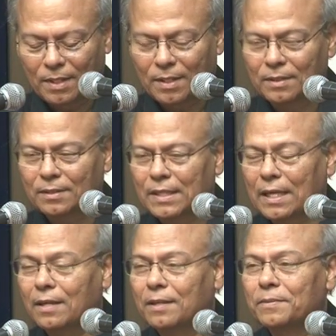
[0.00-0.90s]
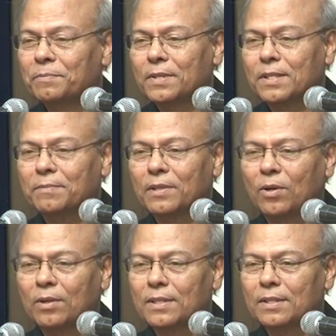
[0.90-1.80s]
and Calcutta Film Festival
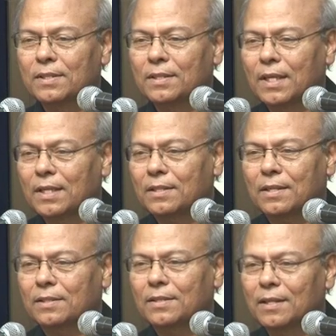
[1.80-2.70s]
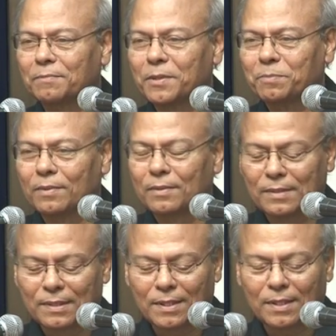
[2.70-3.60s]
always uh, attracts young people,
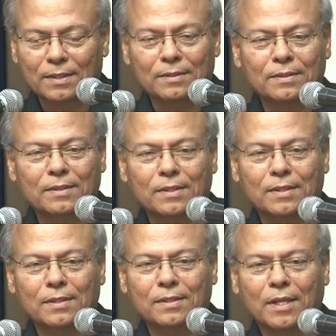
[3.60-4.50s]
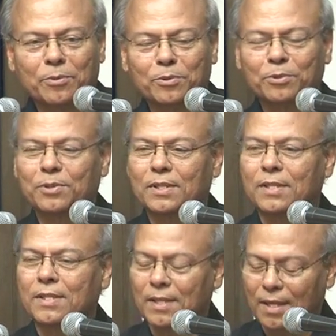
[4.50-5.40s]
and uh, I want to
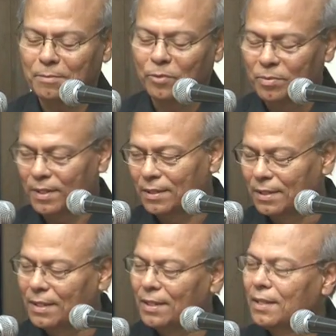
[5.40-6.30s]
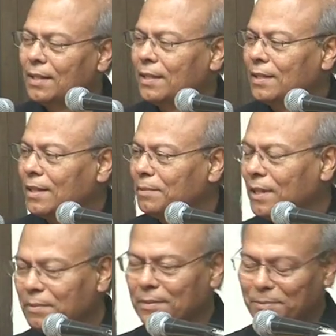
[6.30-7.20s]
see a movie.
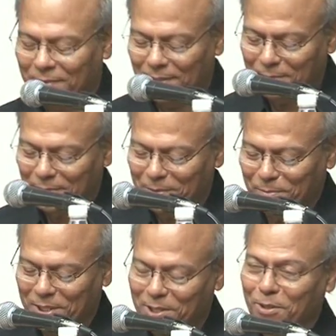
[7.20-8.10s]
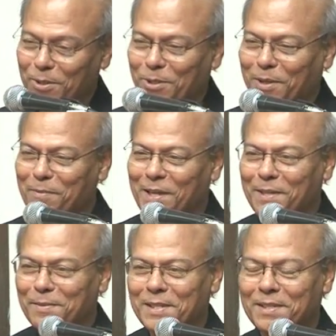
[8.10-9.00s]
maybe uh, Mr. Joshua
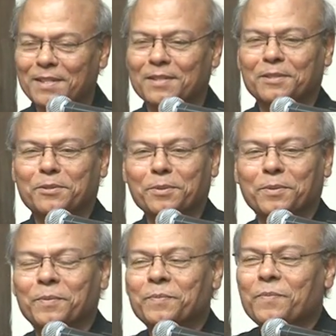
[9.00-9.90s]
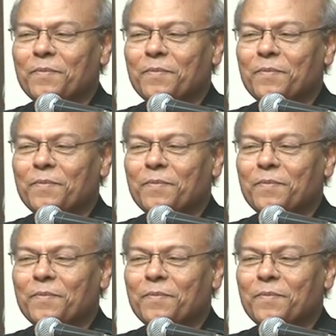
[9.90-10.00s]
might have seen too